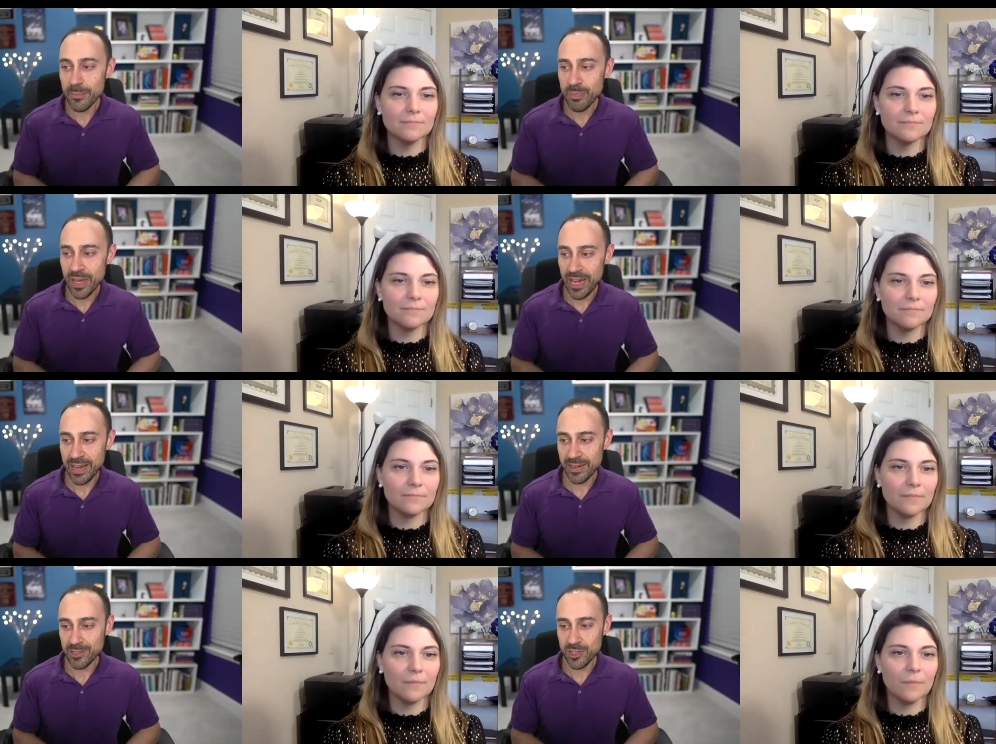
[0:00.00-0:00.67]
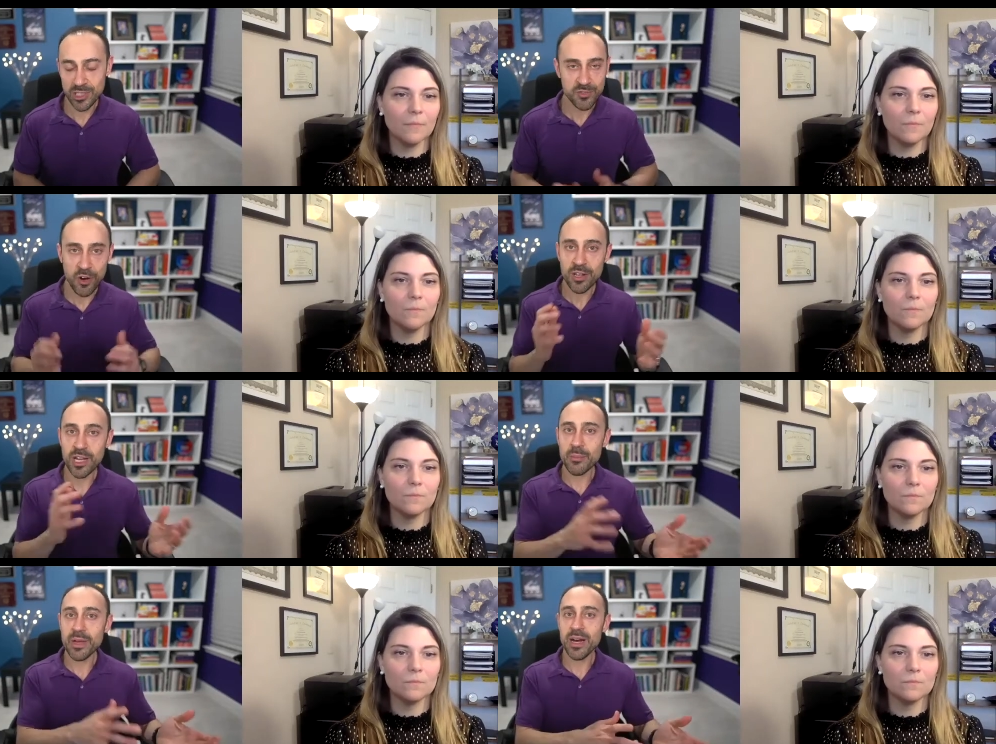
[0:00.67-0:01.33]
Speaker 1: and she's
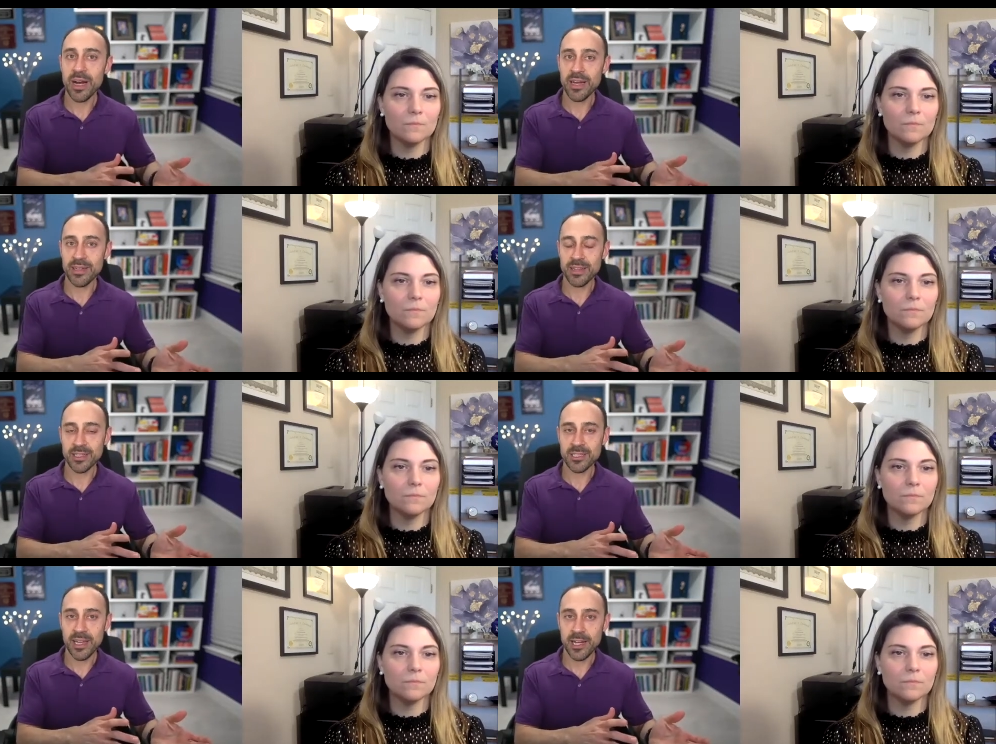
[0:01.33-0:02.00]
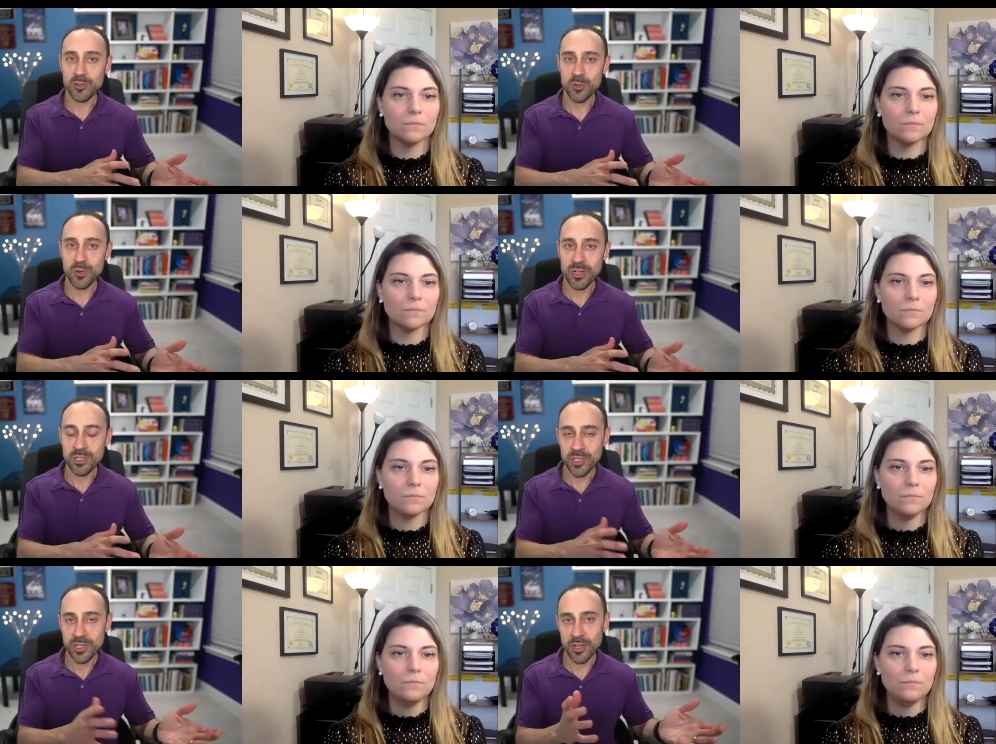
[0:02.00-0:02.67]
falling behind in the schedule
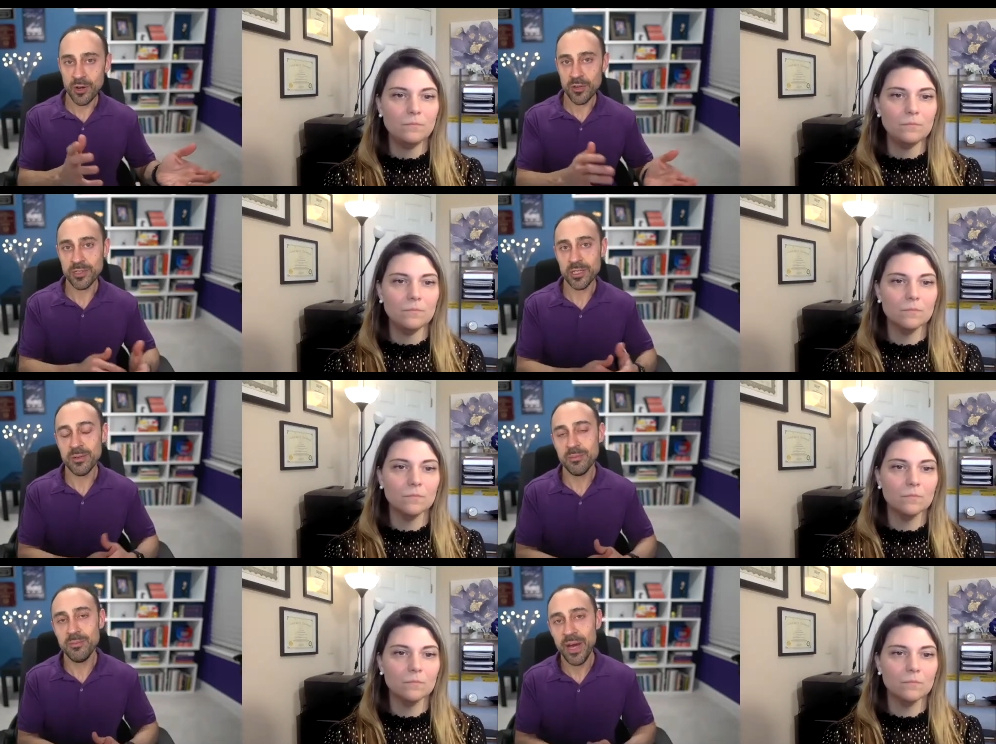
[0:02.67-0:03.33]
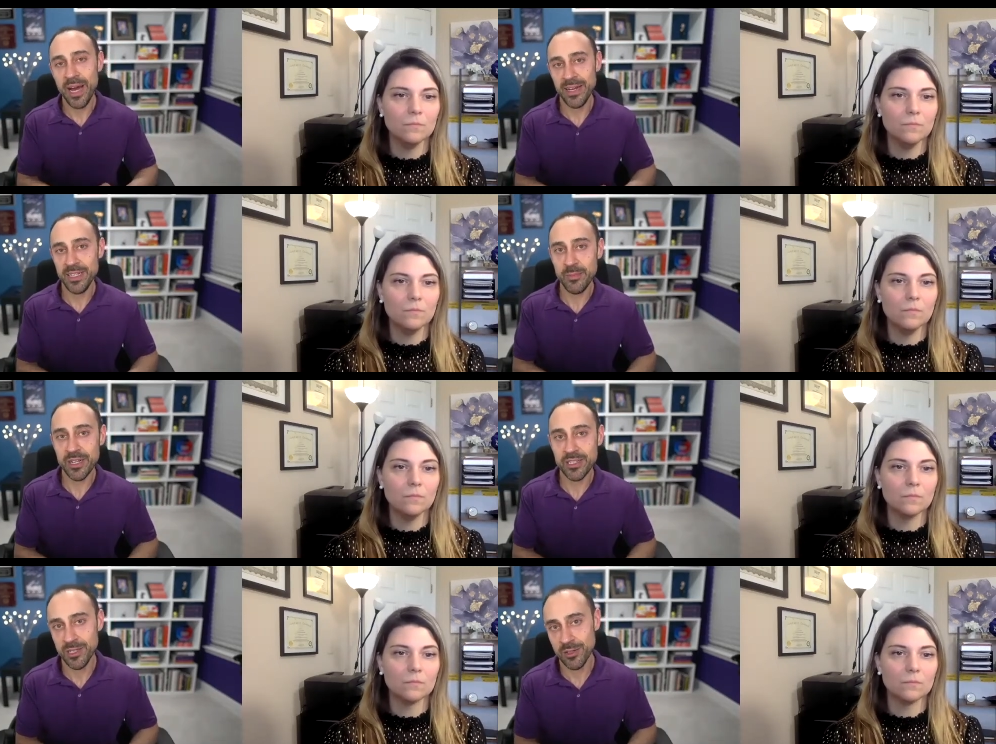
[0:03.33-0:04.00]
because, you know, there's a
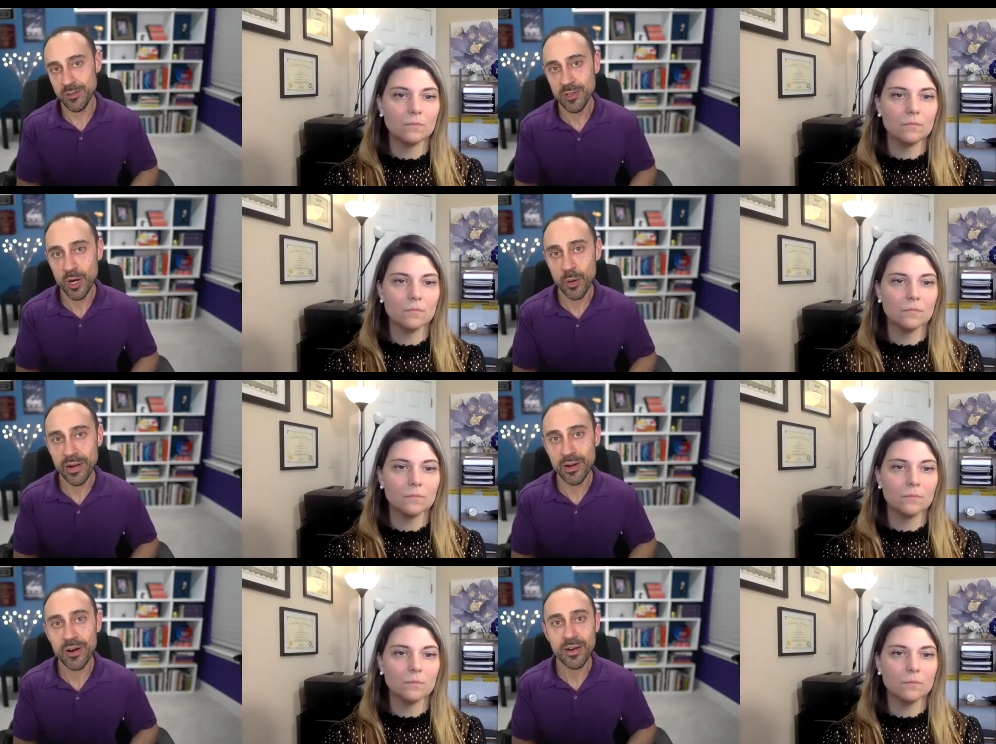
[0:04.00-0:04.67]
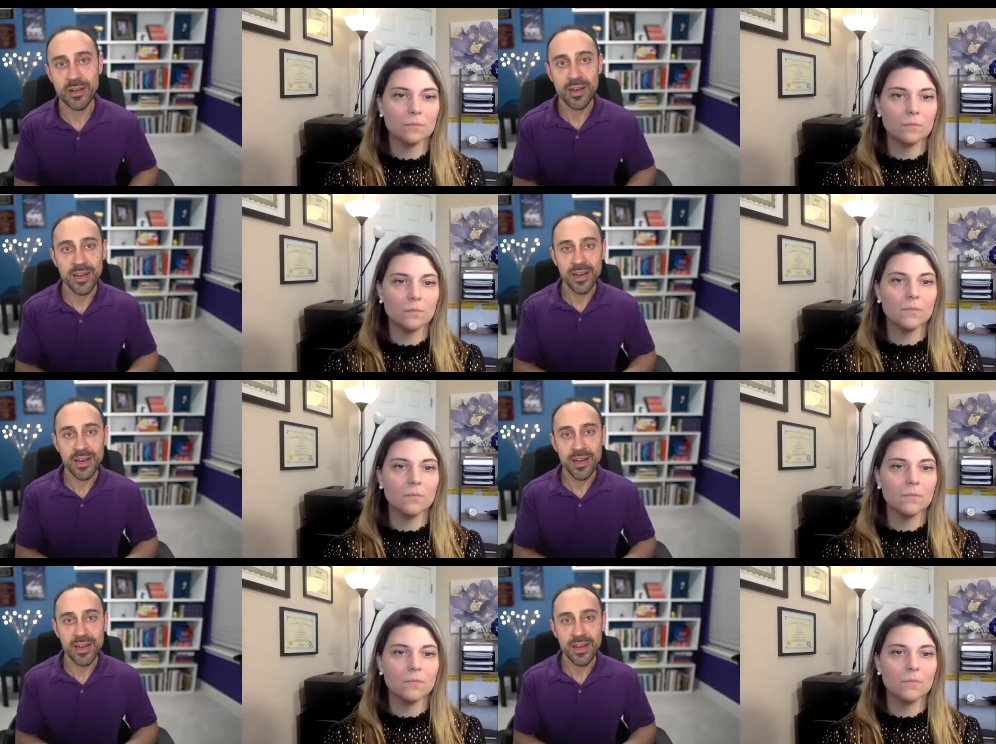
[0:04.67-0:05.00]
pandemic still going on.